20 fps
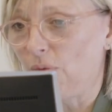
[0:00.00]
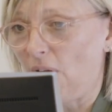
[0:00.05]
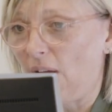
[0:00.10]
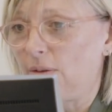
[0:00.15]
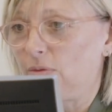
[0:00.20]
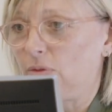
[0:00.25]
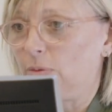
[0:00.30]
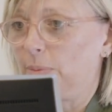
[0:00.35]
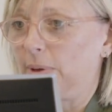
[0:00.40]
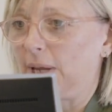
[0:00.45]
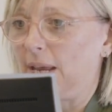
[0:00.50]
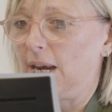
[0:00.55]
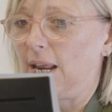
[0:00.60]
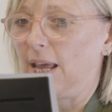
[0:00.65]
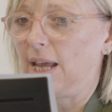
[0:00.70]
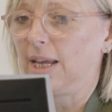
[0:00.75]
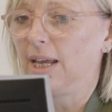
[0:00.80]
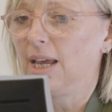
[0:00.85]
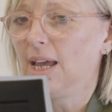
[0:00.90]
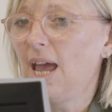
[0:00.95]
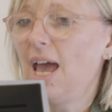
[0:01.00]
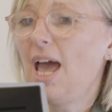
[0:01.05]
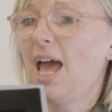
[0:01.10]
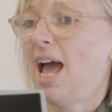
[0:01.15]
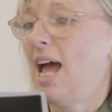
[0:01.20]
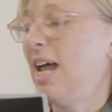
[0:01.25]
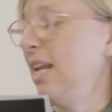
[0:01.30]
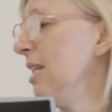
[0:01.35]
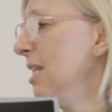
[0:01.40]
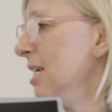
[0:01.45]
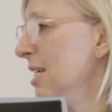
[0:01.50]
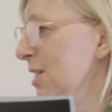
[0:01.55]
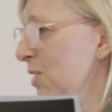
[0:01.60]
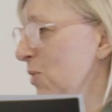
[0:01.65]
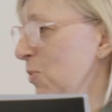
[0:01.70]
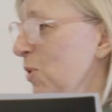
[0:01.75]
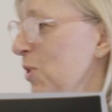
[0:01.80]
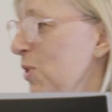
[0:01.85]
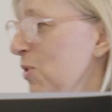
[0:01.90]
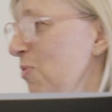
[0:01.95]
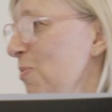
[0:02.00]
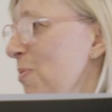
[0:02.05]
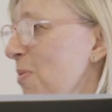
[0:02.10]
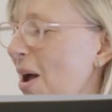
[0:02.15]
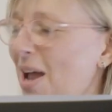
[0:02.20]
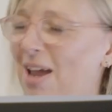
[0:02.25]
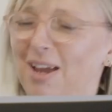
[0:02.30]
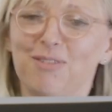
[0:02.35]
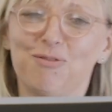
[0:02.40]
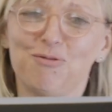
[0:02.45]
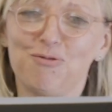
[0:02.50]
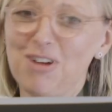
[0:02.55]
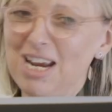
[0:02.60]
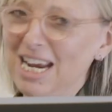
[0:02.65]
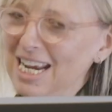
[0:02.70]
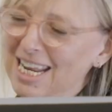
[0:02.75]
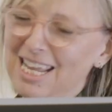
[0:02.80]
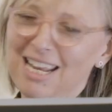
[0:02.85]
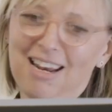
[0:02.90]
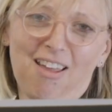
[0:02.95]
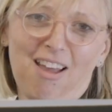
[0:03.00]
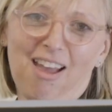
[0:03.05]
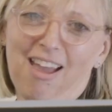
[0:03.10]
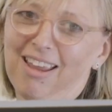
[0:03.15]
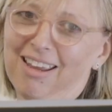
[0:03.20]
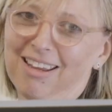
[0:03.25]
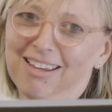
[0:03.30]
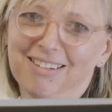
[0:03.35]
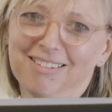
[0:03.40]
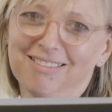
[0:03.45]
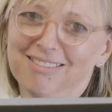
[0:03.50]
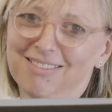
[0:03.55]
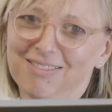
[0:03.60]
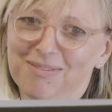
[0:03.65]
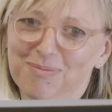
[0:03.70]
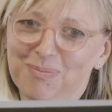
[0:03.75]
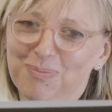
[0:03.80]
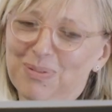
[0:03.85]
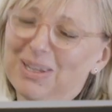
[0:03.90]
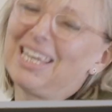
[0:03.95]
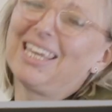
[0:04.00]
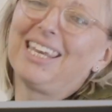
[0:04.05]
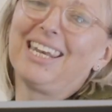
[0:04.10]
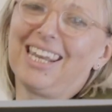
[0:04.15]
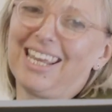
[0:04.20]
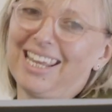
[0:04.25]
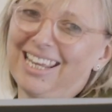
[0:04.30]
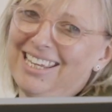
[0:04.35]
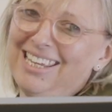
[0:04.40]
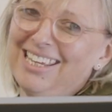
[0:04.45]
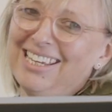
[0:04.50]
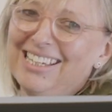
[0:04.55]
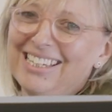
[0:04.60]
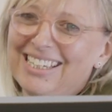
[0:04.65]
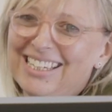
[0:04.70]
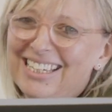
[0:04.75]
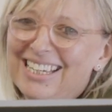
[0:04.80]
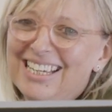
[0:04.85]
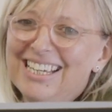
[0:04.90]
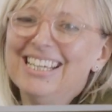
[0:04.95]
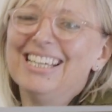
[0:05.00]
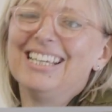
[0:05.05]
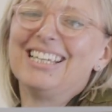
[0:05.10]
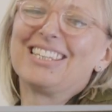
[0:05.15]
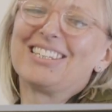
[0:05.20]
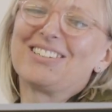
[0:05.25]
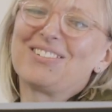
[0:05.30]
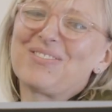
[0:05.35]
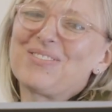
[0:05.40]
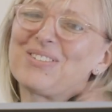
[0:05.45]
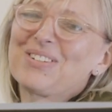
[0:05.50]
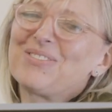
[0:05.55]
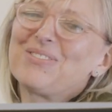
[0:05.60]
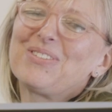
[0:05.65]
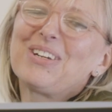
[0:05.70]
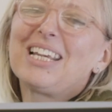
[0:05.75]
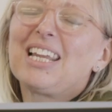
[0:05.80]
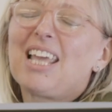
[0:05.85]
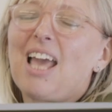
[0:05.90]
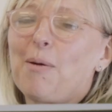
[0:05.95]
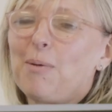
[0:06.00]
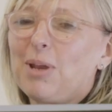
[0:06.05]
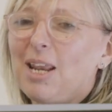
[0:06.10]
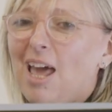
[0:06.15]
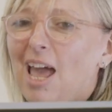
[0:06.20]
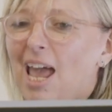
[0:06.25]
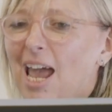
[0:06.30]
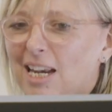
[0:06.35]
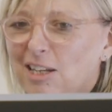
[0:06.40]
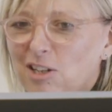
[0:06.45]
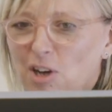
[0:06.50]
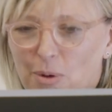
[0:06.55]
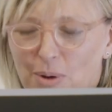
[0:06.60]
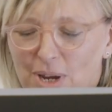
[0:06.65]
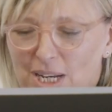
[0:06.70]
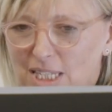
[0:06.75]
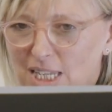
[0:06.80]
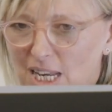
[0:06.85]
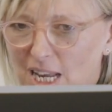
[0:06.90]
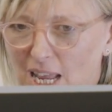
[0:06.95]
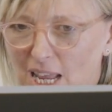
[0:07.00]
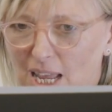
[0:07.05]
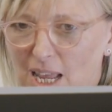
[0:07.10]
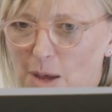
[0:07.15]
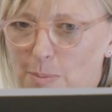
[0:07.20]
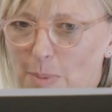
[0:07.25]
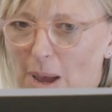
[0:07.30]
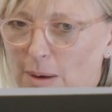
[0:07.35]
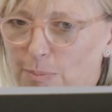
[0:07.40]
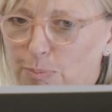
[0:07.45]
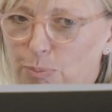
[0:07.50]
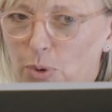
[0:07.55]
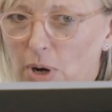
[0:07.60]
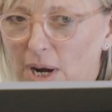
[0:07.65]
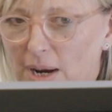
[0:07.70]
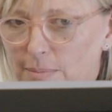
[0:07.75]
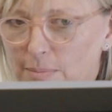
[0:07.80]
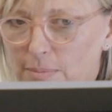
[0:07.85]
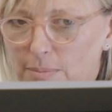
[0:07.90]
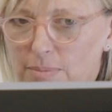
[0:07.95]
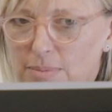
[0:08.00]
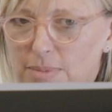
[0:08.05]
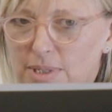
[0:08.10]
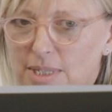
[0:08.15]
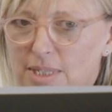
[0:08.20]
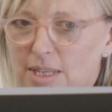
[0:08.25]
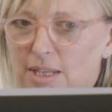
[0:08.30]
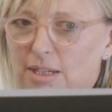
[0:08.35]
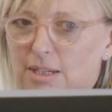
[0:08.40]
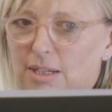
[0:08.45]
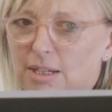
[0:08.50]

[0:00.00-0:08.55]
right from the beginning. And this was my really like beginning that were really, I mean, I had no idea about brims,